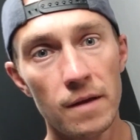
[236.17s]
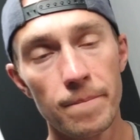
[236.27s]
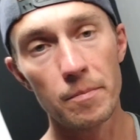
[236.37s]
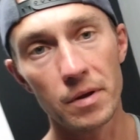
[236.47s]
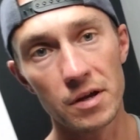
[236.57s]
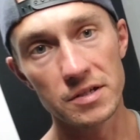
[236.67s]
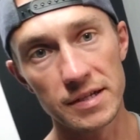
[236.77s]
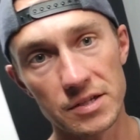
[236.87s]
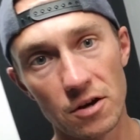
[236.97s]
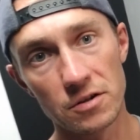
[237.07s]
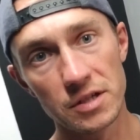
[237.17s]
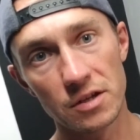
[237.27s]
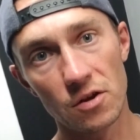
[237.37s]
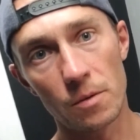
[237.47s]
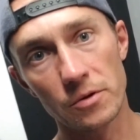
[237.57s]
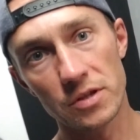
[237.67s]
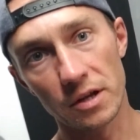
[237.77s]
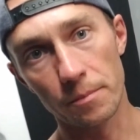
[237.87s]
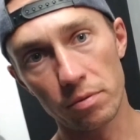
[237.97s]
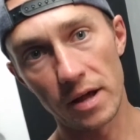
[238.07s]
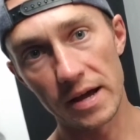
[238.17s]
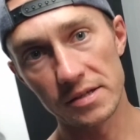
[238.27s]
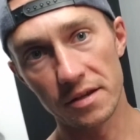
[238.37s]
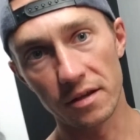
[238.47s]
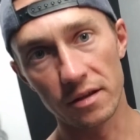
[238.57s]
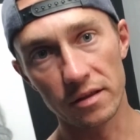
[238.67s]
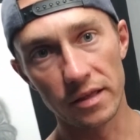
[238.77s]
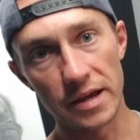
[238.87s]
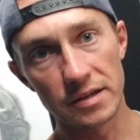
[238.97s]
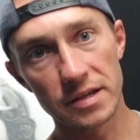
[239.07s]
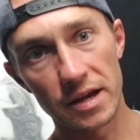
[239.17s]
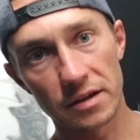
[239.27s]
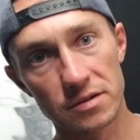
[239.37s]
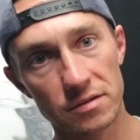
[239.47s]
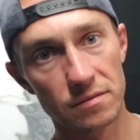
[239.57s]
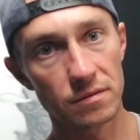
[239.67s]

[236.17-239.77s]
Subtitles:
because it turns into almost like a plastic latex